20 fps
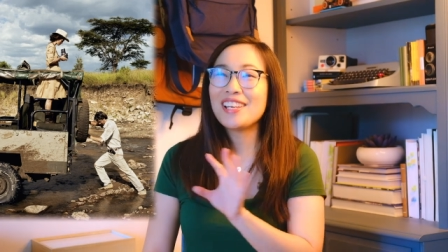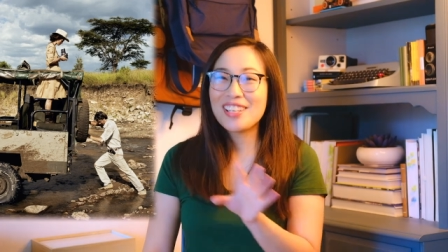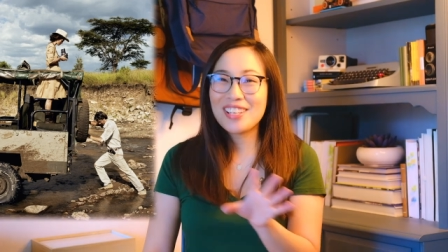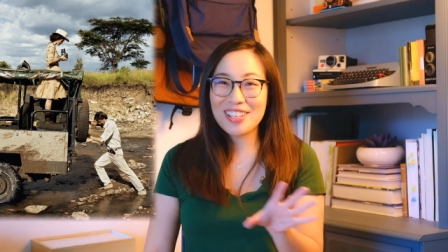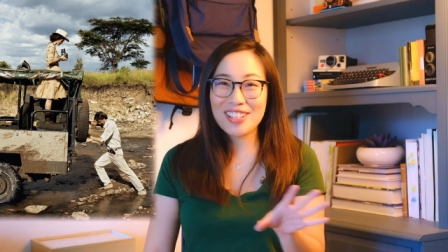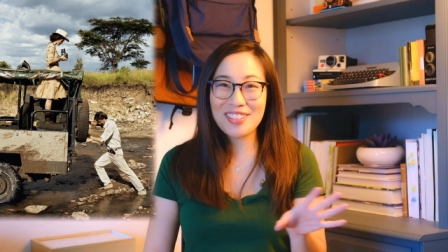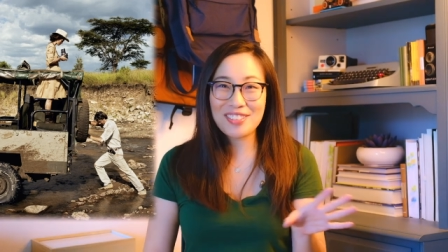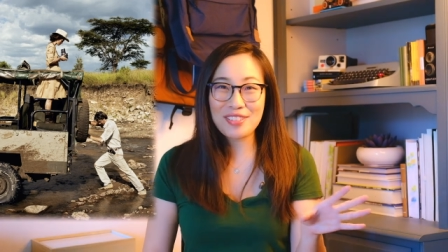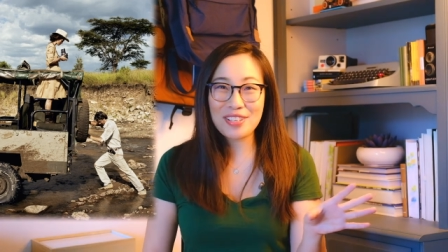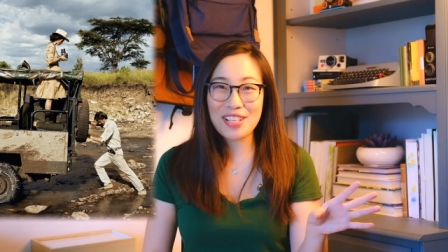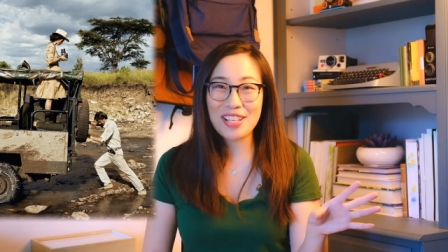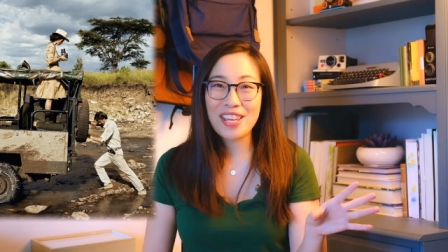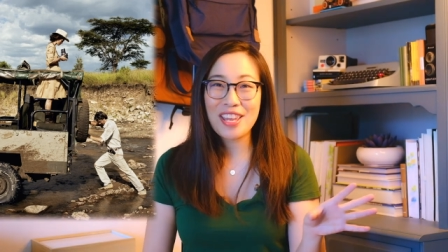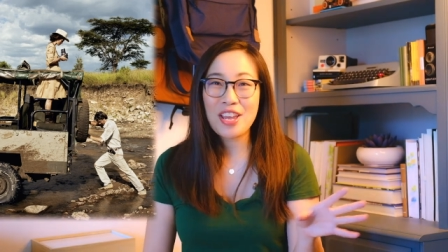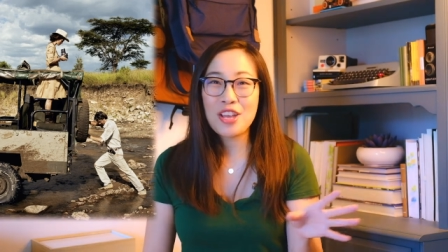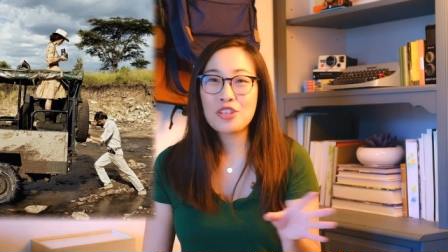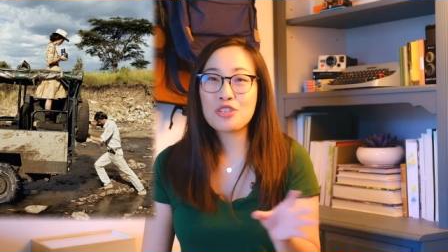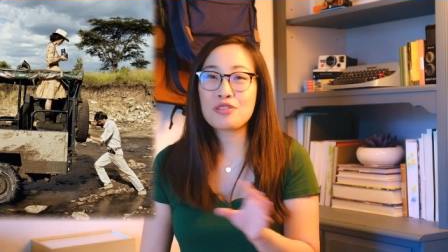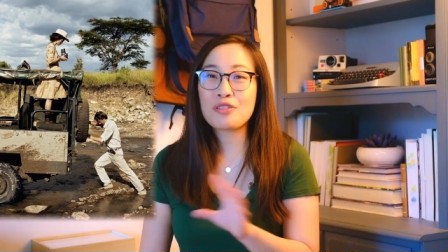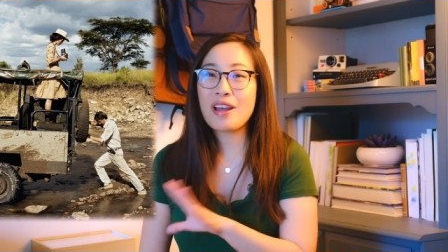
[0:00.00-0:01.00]
who would
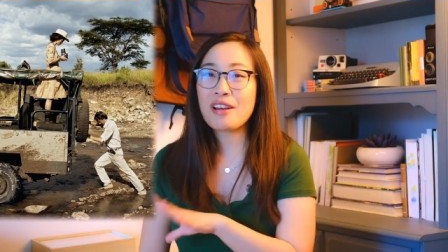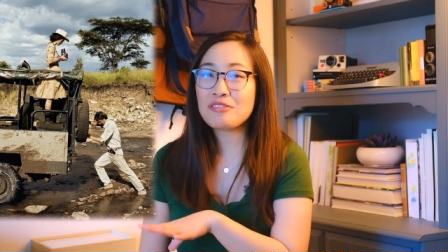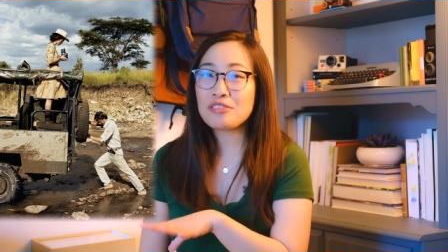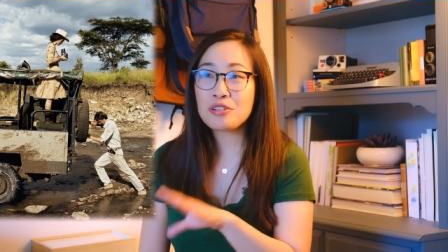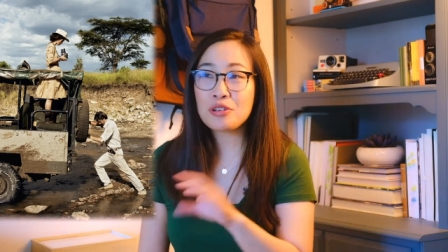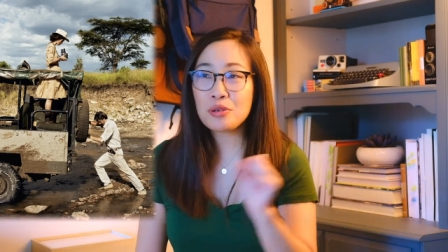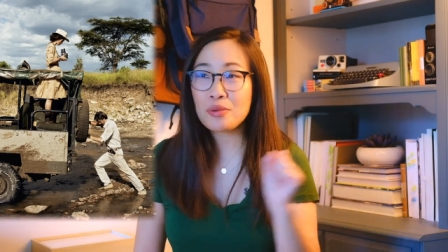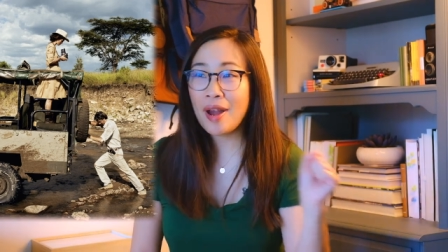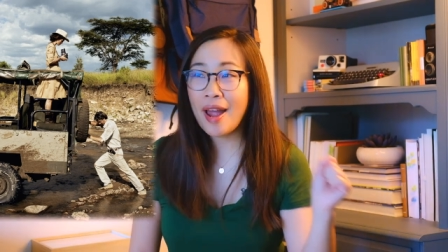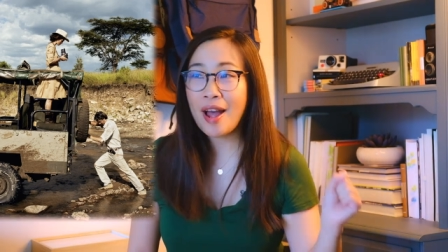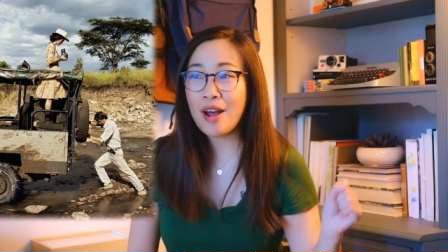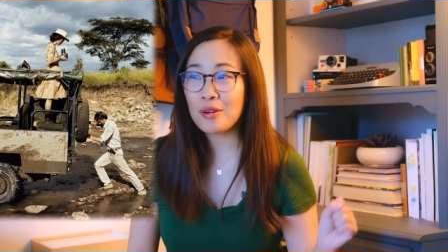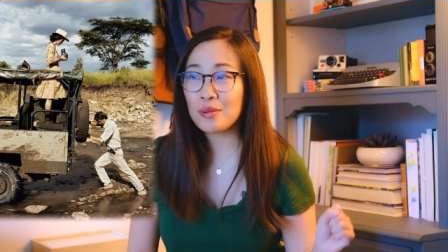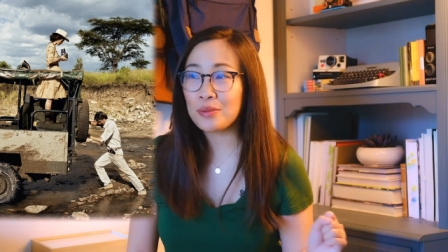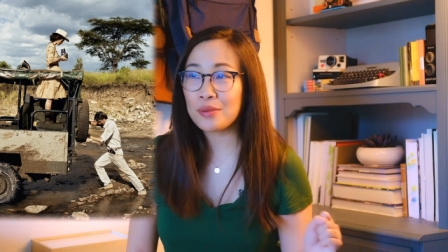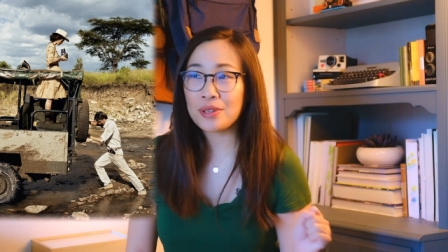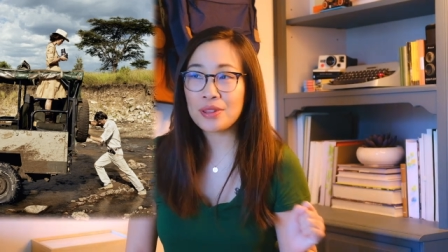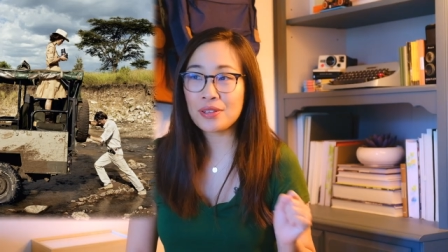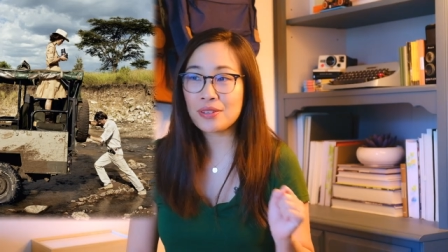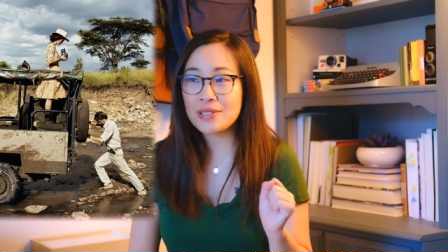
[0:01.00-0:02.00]
travel
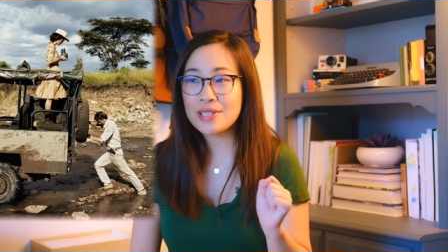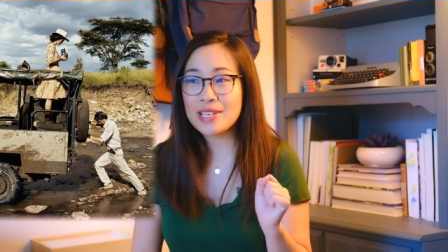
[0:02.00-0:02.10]
around with her